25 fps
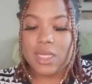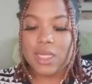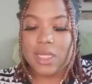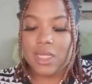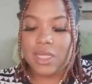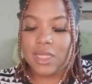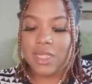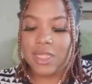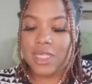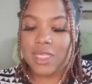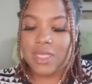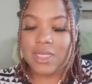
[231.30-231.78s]

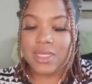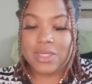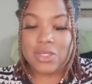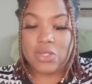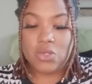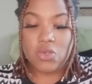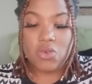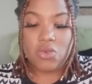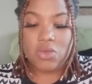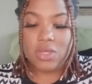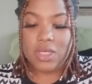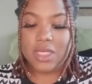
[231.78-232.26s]
There's
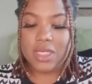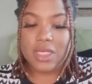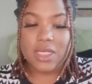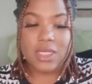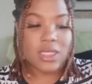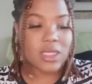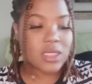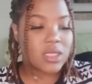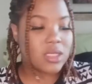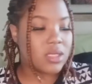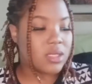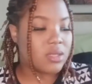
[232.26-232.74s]
no need,
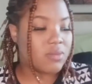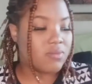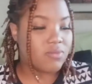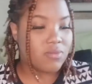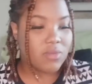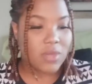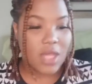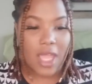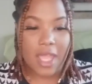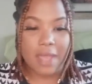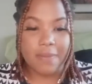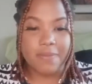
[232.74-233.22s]

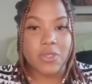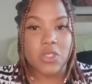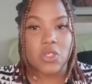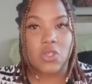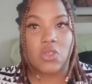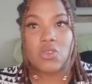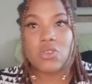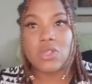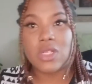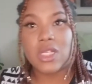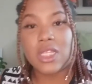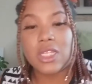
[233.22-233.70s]

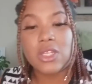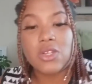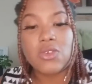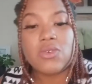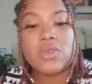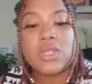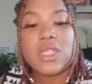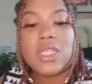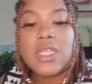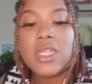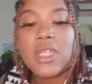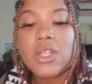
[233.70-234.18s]
absolutely no
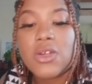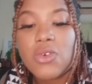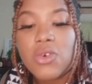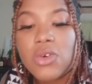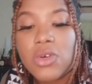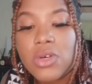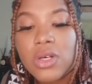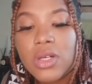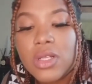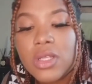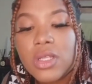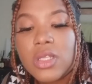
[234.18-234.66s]
need at
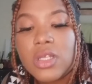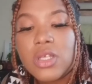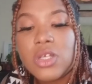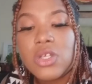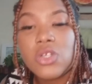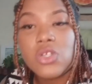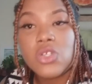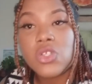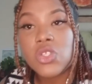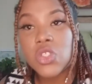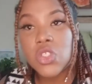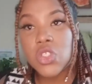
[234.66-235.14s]
all.
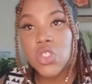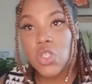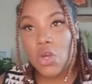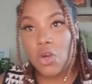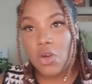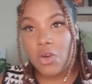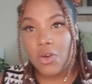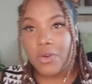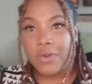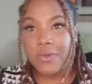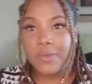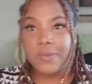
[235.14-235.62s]

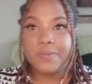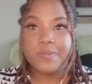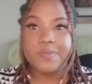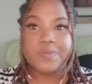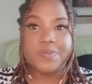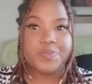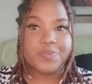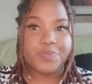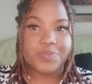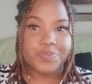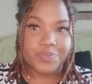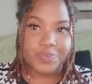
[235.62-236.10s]
So
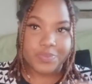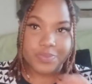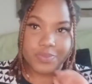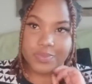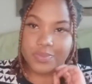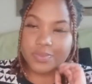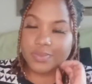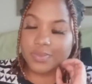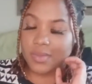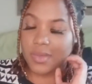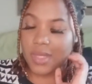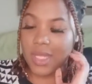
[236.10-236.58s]

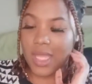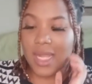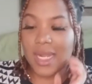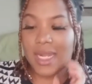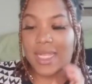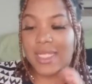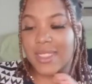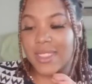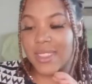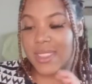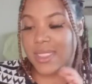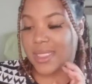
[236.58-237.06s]

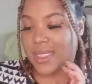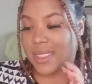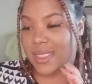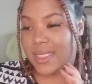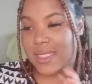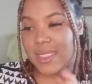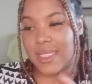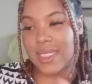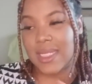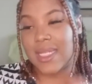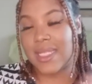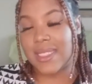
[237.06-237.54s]
let's
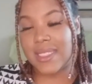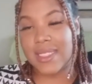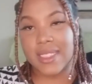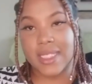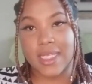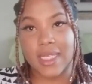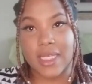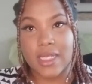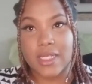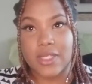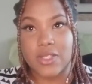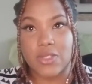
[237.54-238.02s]

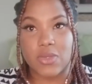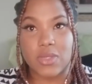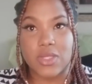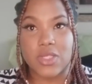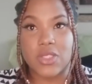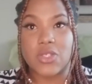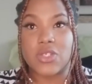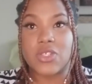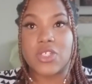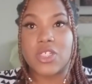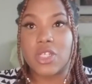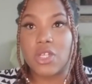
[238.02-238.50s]
get into it. So
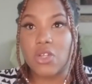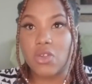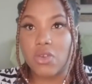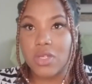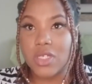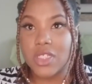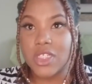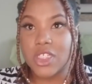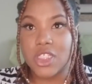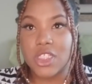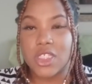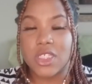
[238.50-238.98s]
she
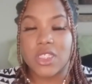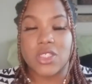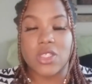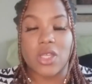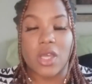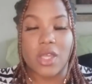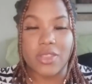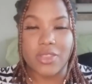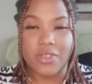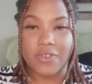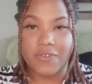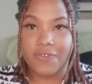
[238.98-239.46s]
launched this
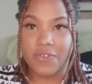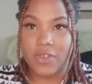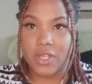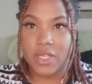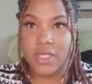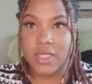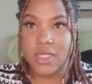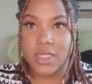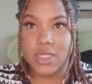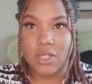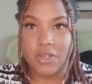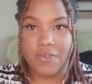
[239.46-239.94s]
on the
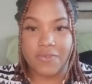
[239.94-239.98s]
1st of